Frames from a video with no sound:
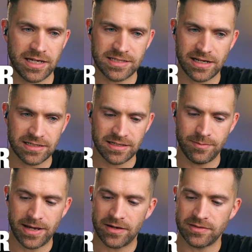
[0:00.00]
I talked
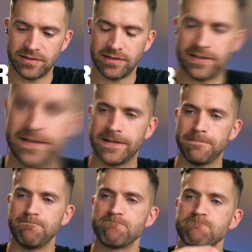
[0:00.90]
about
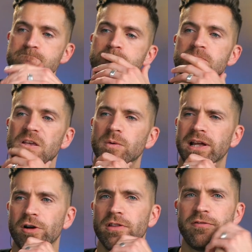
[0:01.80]

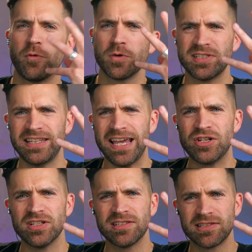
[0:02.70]
what I call the 4
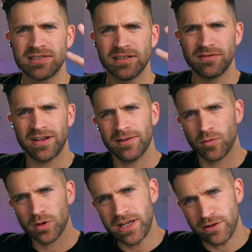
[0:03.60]
stages of kind
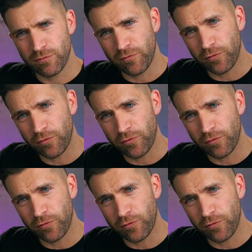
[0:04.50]
of working